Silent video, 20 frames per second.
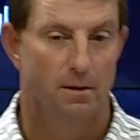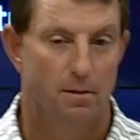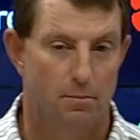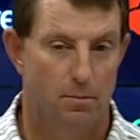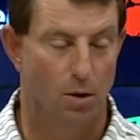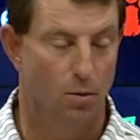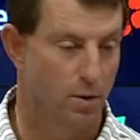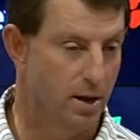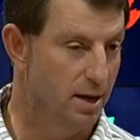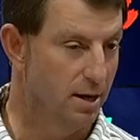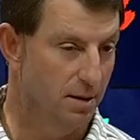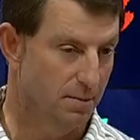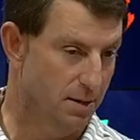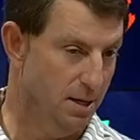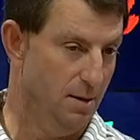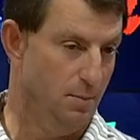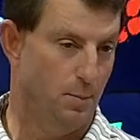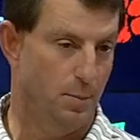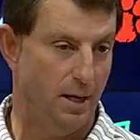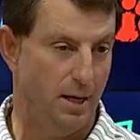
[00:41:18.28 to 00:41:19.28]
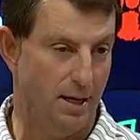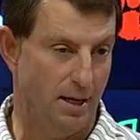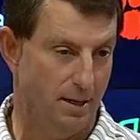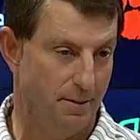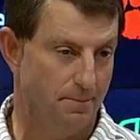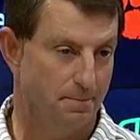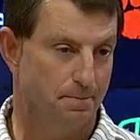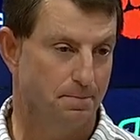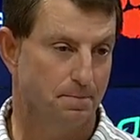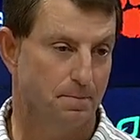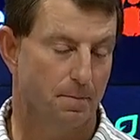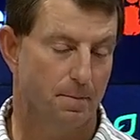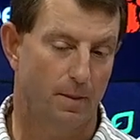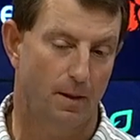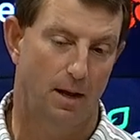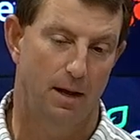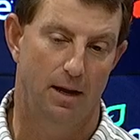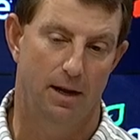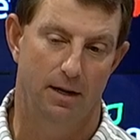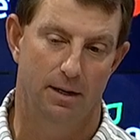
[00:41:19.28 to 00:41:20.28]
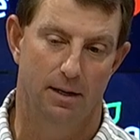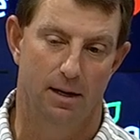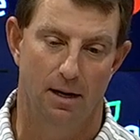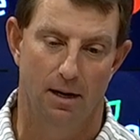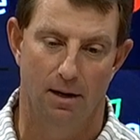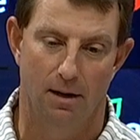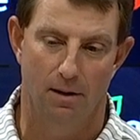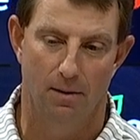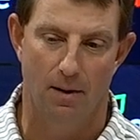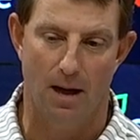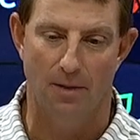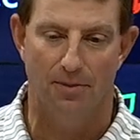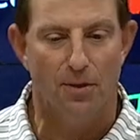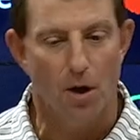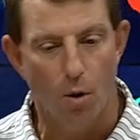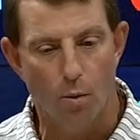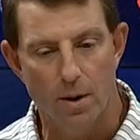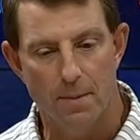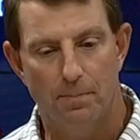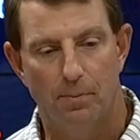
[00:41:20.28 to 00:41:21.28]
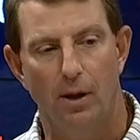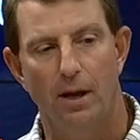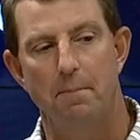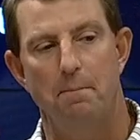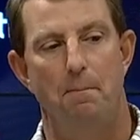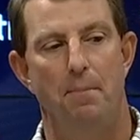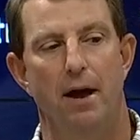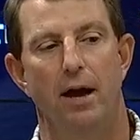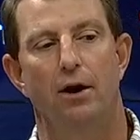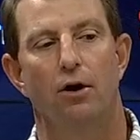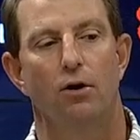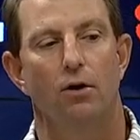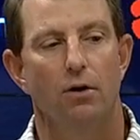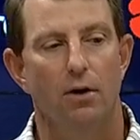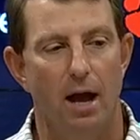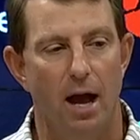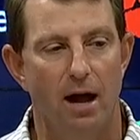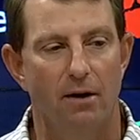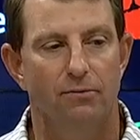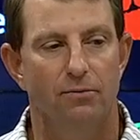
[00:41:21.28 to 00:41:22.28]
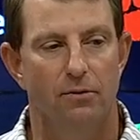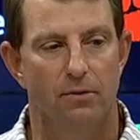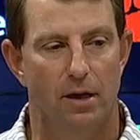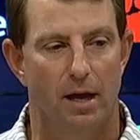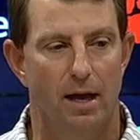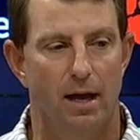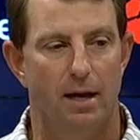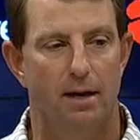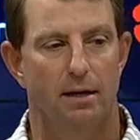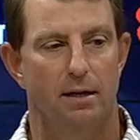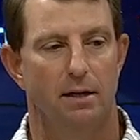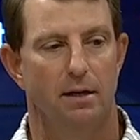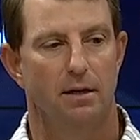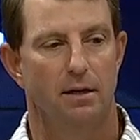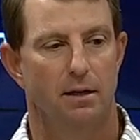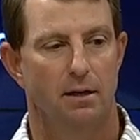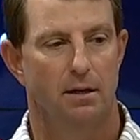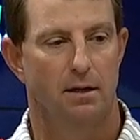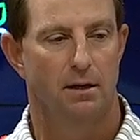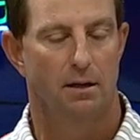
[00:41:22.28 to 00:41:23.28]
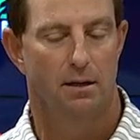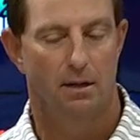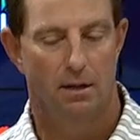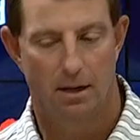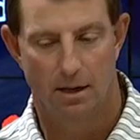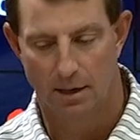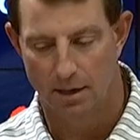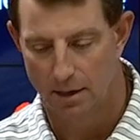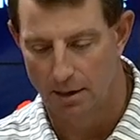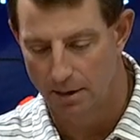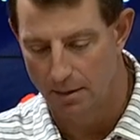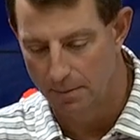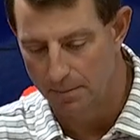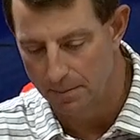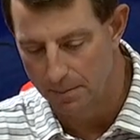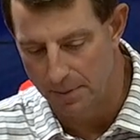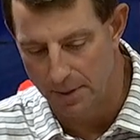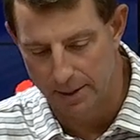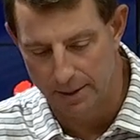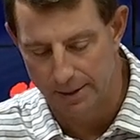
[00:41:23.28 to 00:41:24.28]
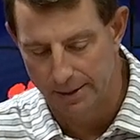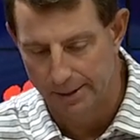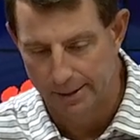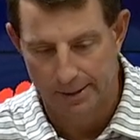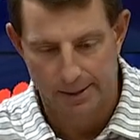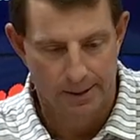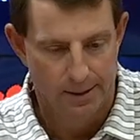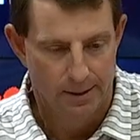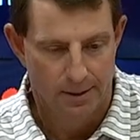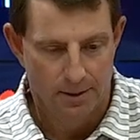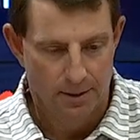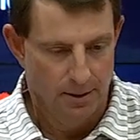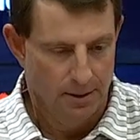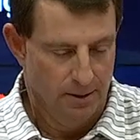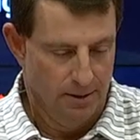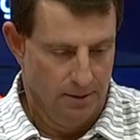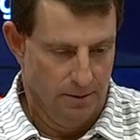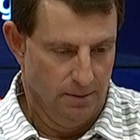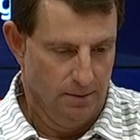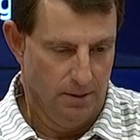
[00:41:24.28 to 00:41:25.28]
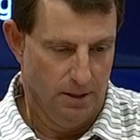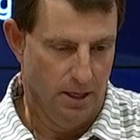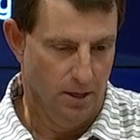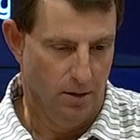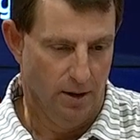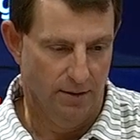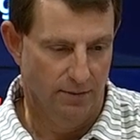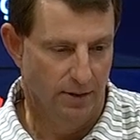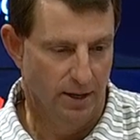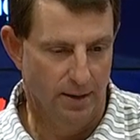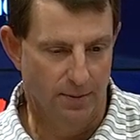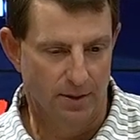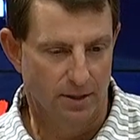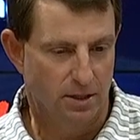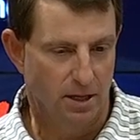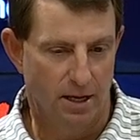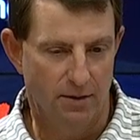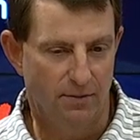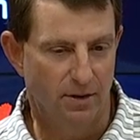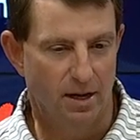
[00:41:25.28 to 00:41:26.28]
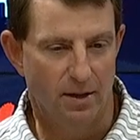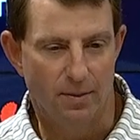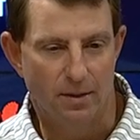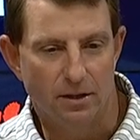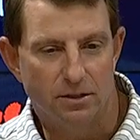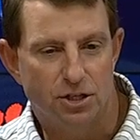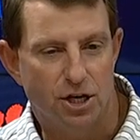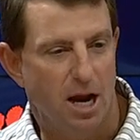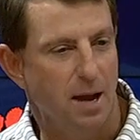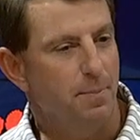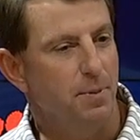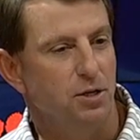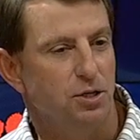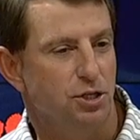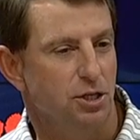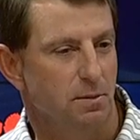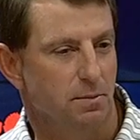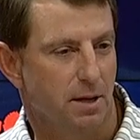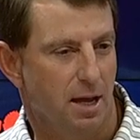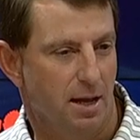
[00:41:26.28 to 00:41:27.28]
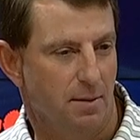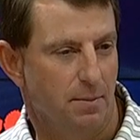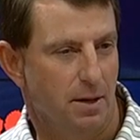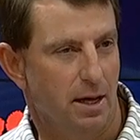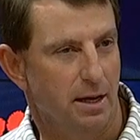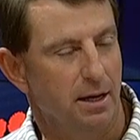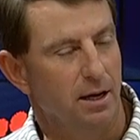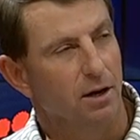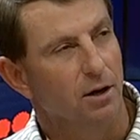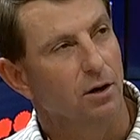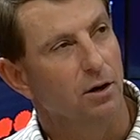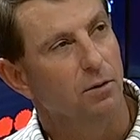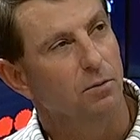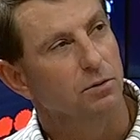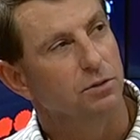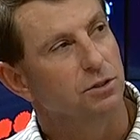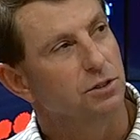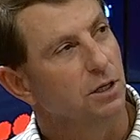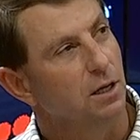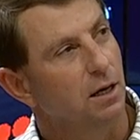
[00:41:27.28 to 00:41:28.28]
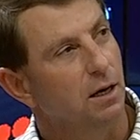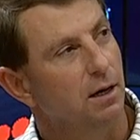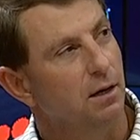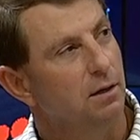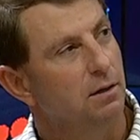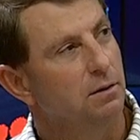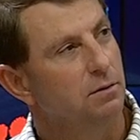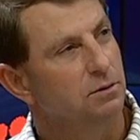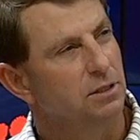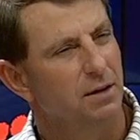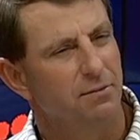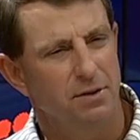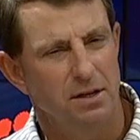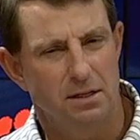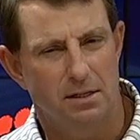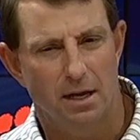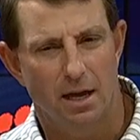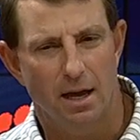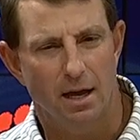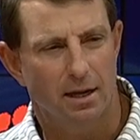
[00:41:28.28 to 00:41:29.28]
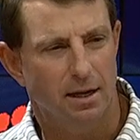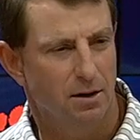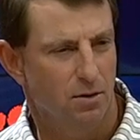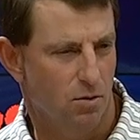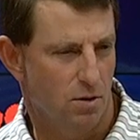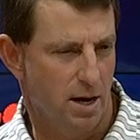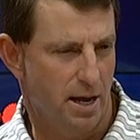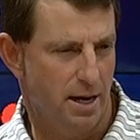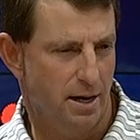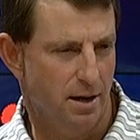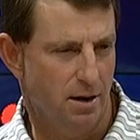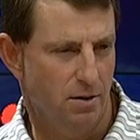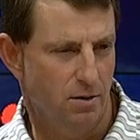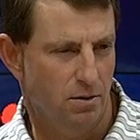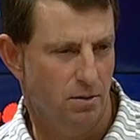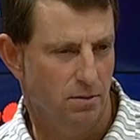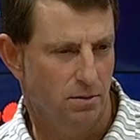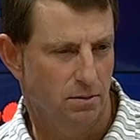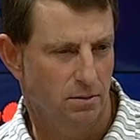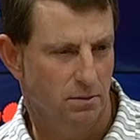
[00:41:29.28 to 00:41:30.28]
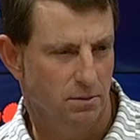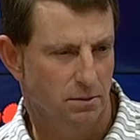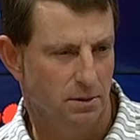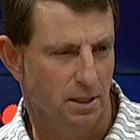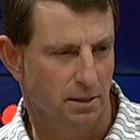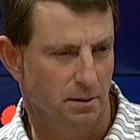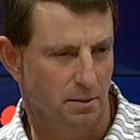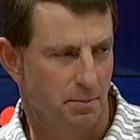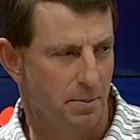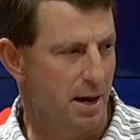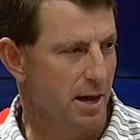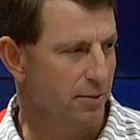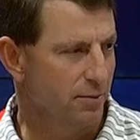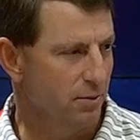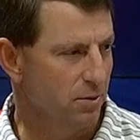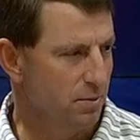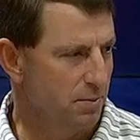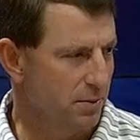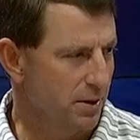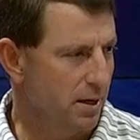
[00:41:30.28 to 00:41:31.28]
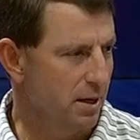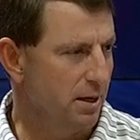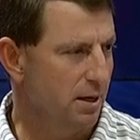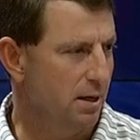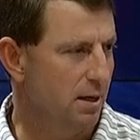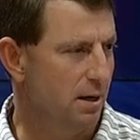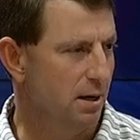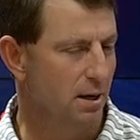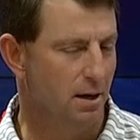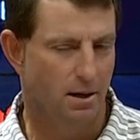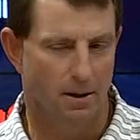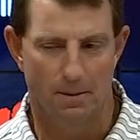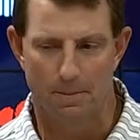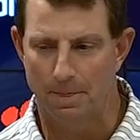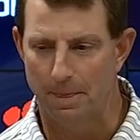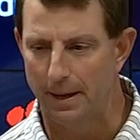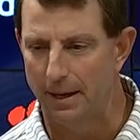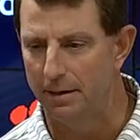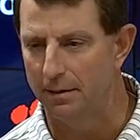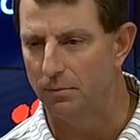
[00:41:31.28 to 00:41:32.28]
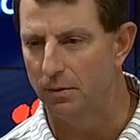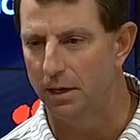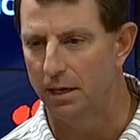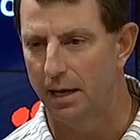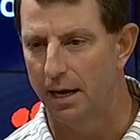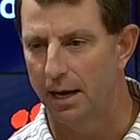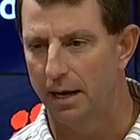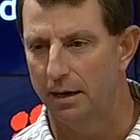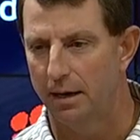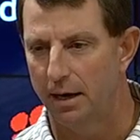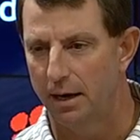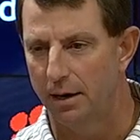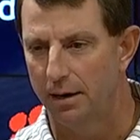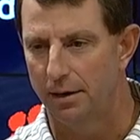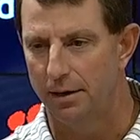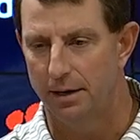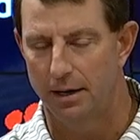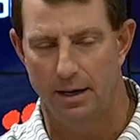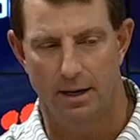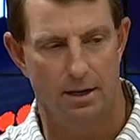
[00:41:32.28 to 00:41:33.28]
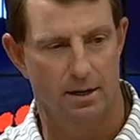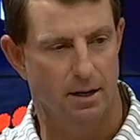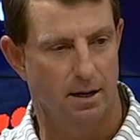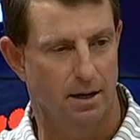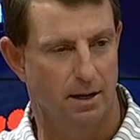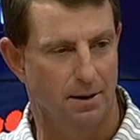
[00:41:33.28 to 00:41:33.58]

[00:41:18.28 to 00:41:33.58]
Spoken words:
But we ended up getting beat, and I thought we played better after that, but. Even in the championship game that year, it was that V-Tech in Orlando? Was that the bathroom thing? And we get down there in